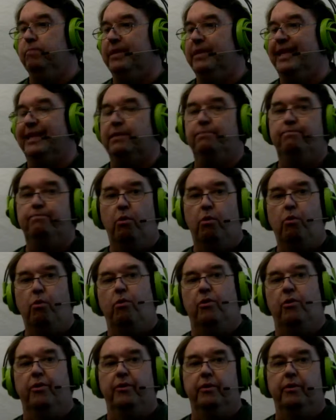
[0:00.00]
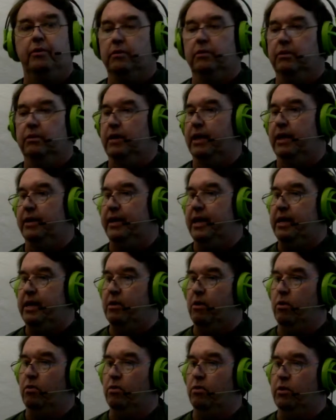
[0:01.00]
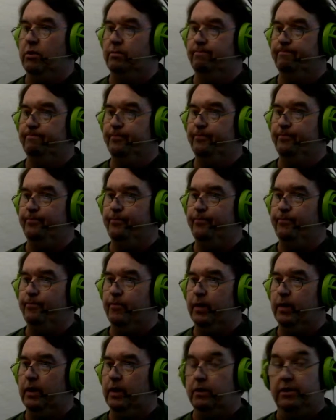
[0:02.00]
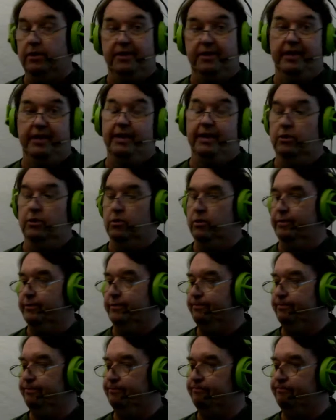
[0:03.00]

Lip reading: get born an a-hole. Not that I know of.